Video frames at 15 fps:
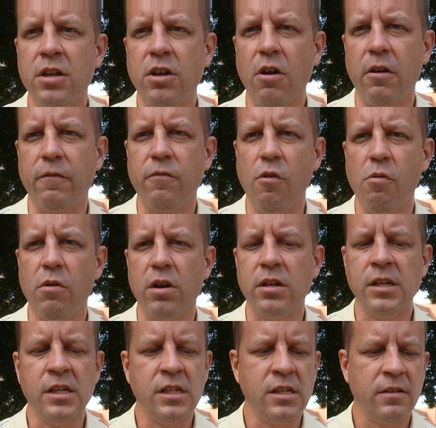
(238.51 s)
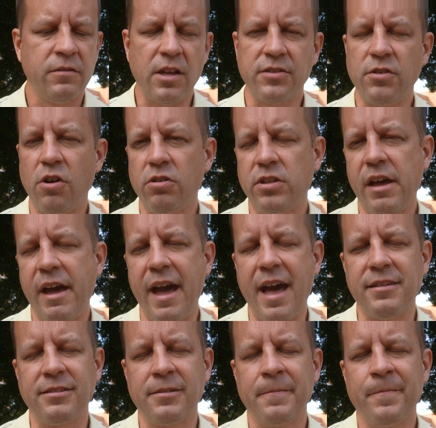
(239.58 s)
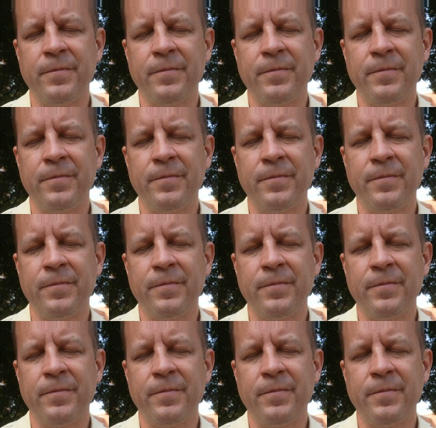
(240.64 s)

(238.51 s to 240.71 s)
going forward. Doesn't hurt to ask.